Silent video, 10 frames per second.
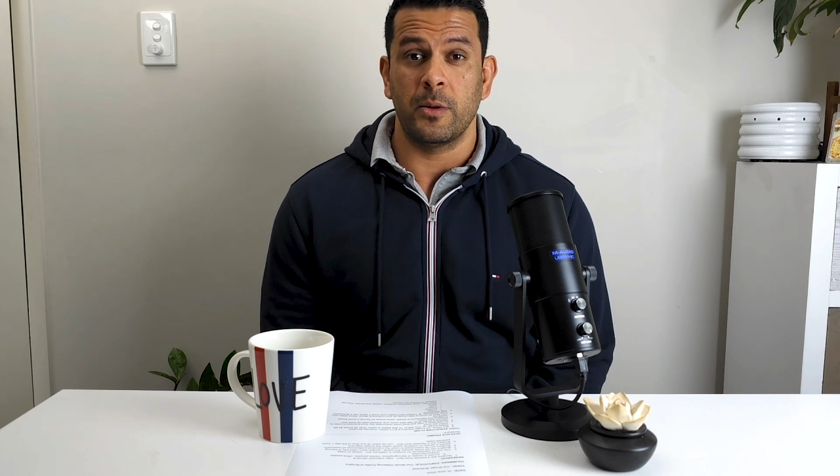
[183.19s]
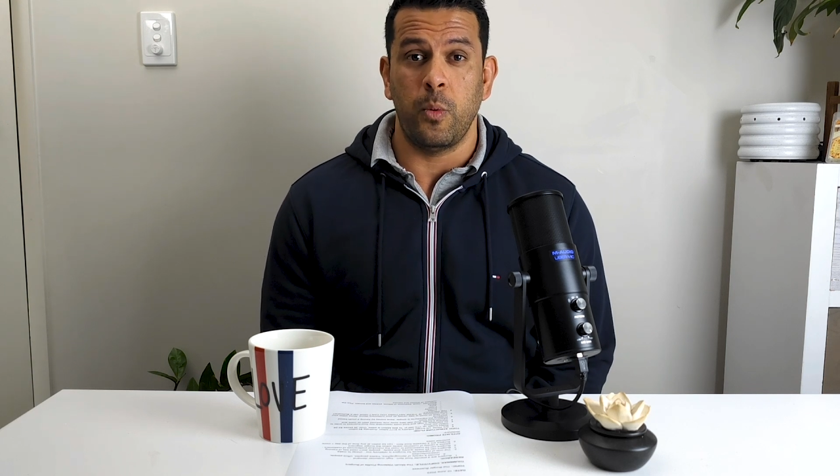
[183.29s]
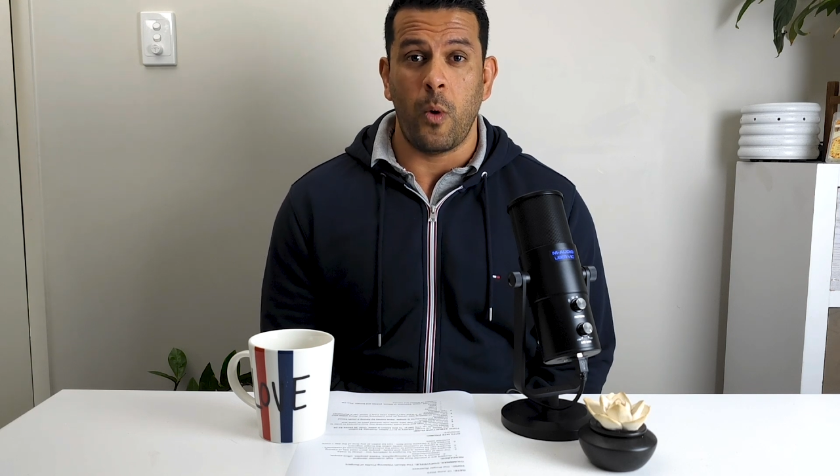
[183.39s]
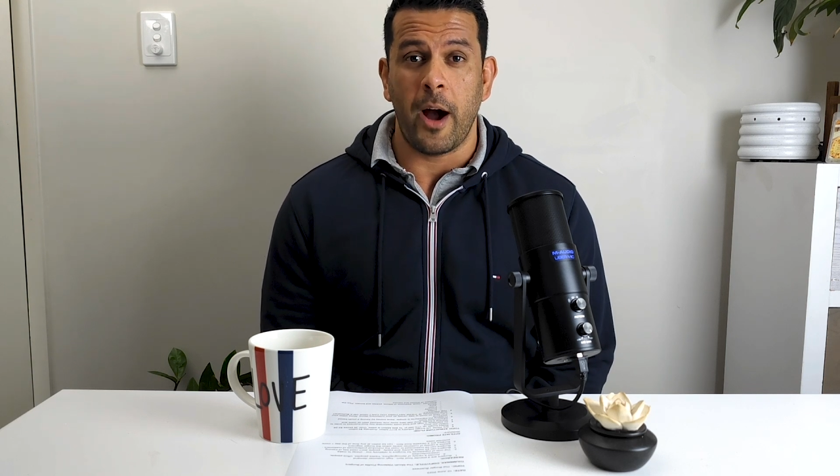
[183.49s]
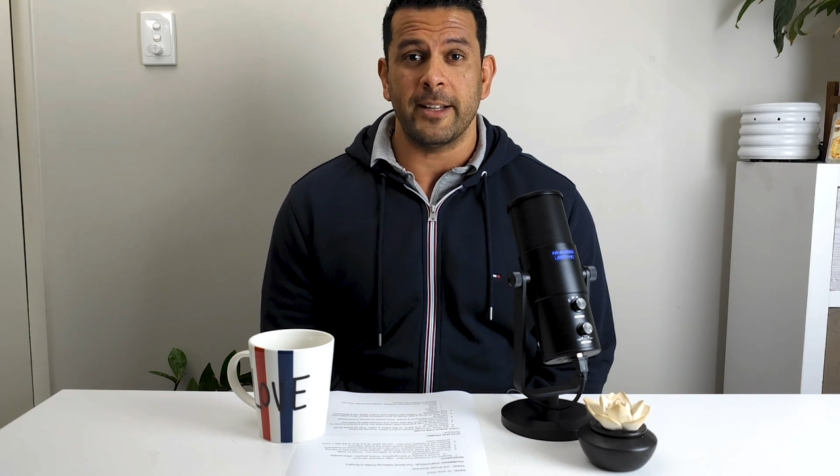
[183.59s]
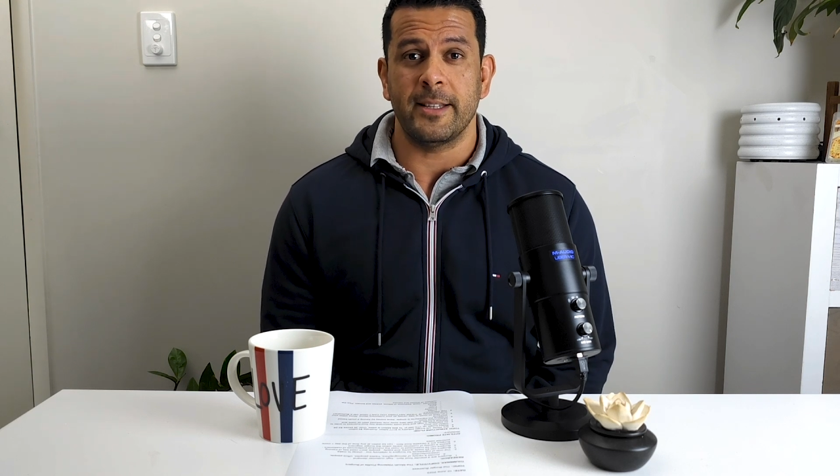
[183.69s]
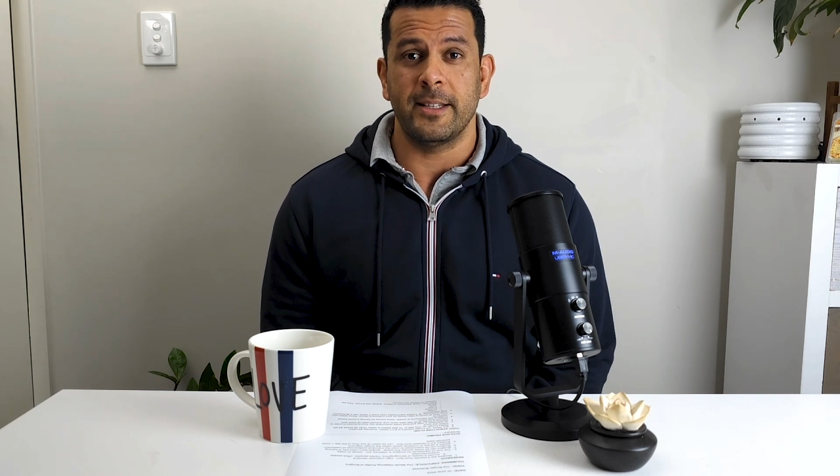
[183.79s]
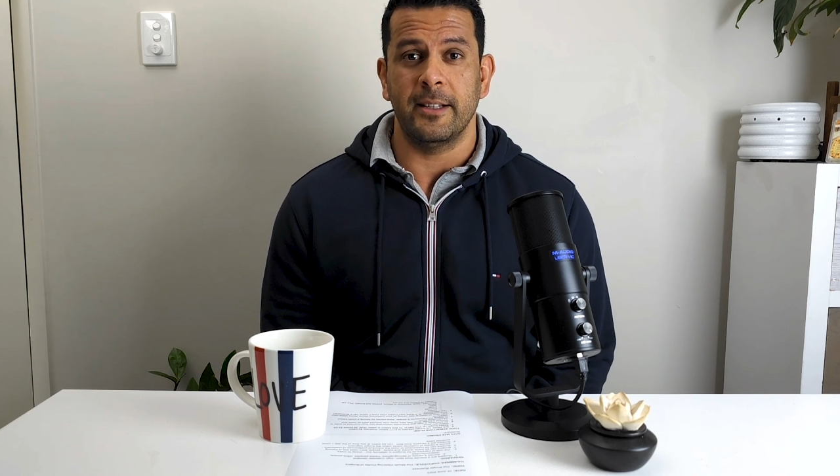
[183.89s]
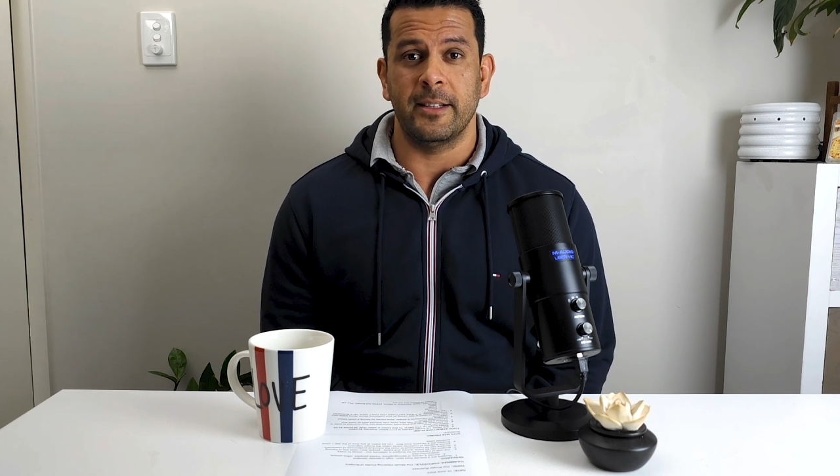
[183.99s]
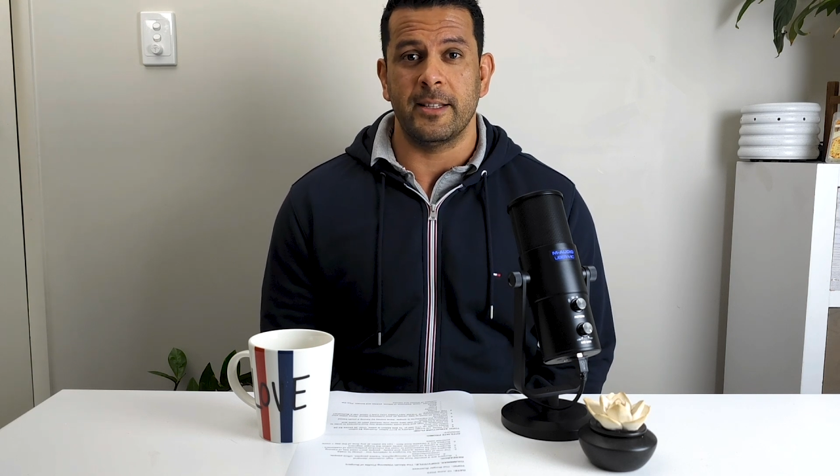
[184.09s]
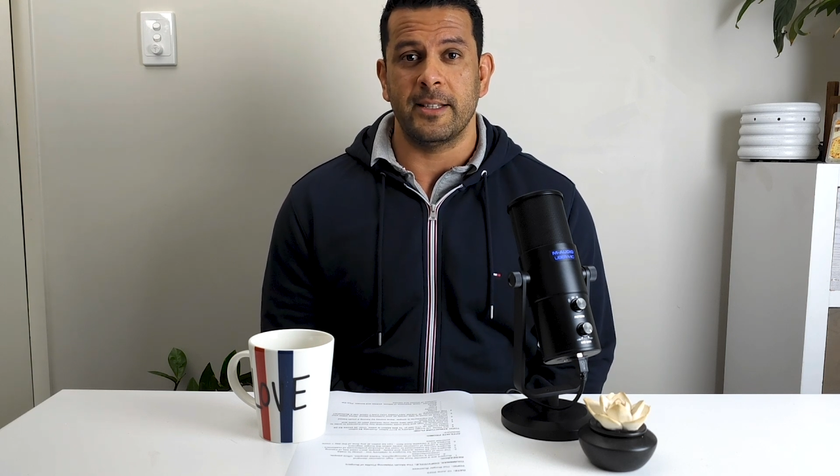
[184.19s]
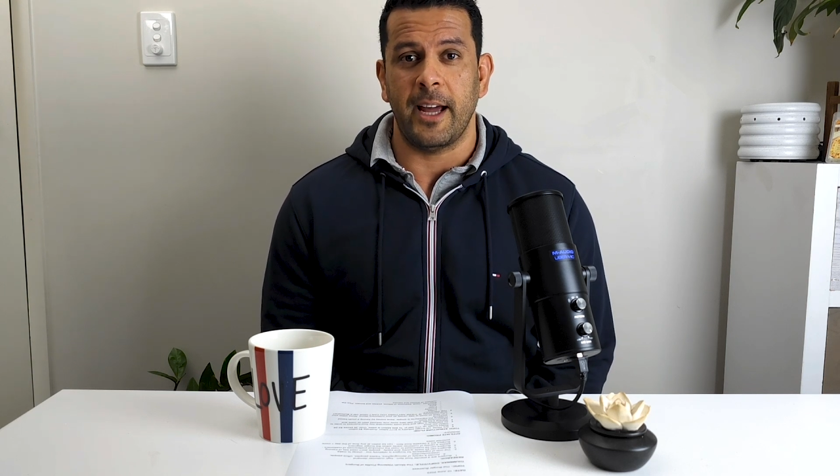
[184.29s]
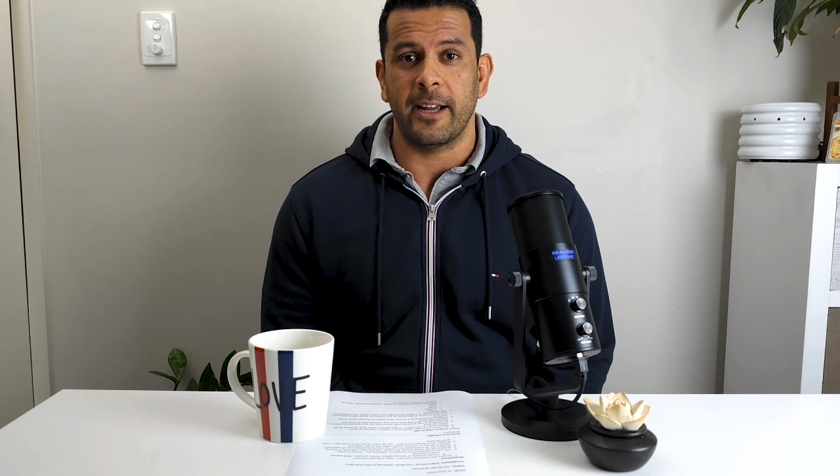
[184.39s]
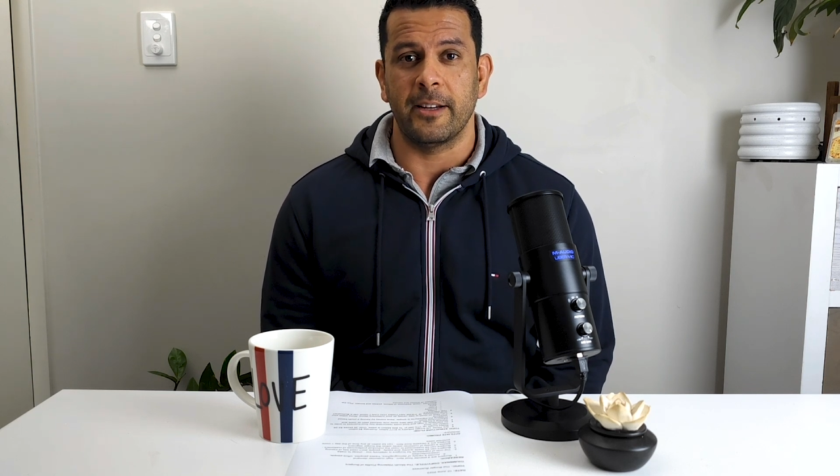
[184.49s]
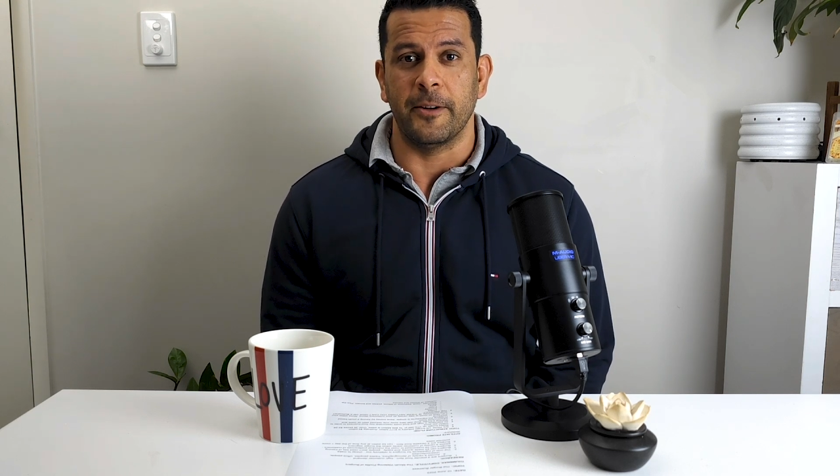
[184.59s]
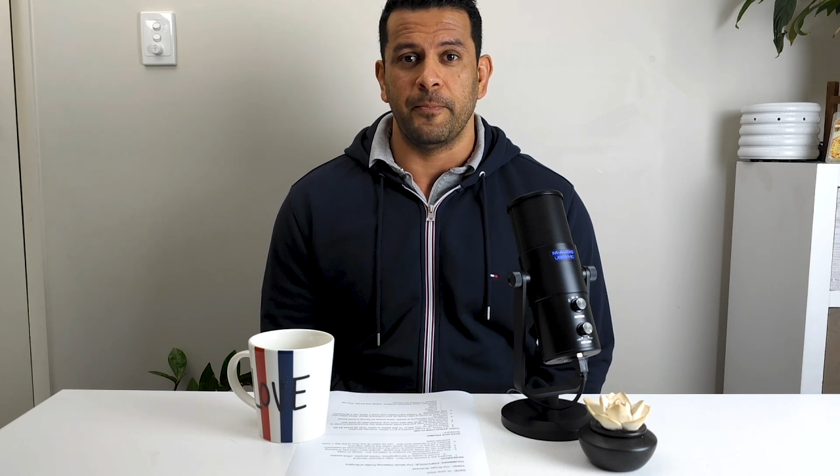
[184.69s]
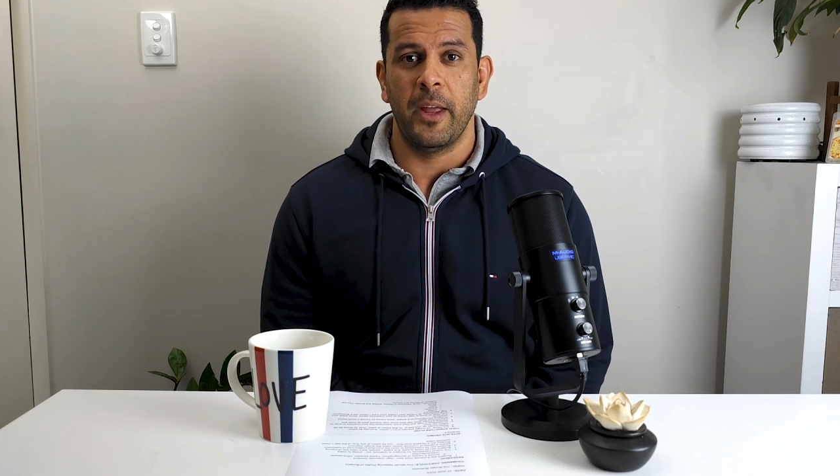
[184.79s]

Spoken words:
quite still and stagnant.